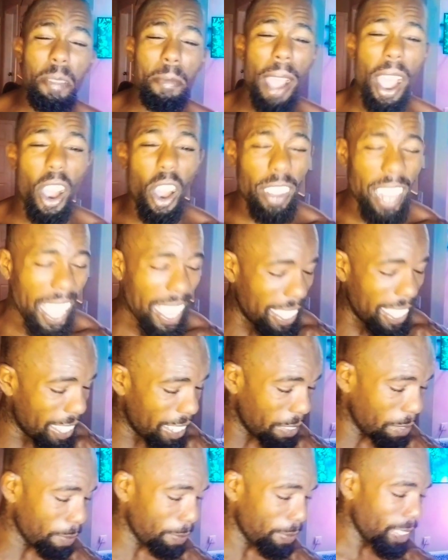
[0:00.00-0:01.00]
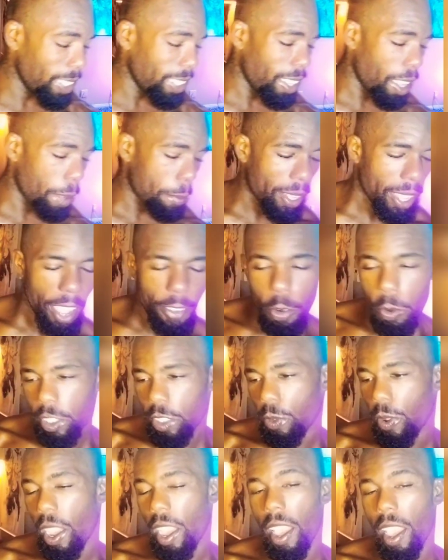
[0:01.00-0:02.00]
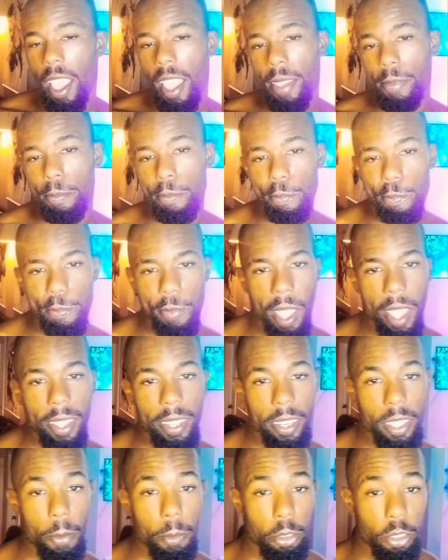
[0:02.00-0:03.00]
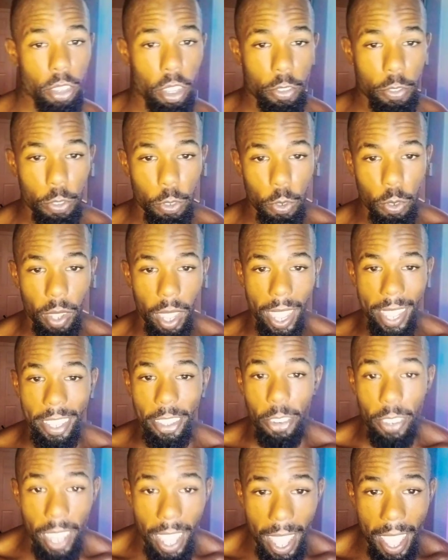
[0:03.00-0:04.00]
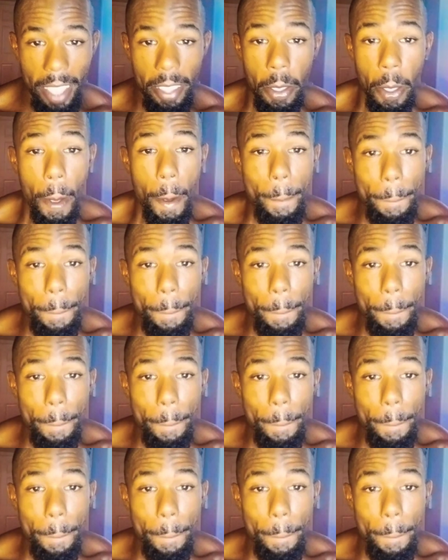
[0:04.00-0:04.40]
is about all I eat. I mean, every once in a while, I get a couple of drunk food. I ain't gonna lie.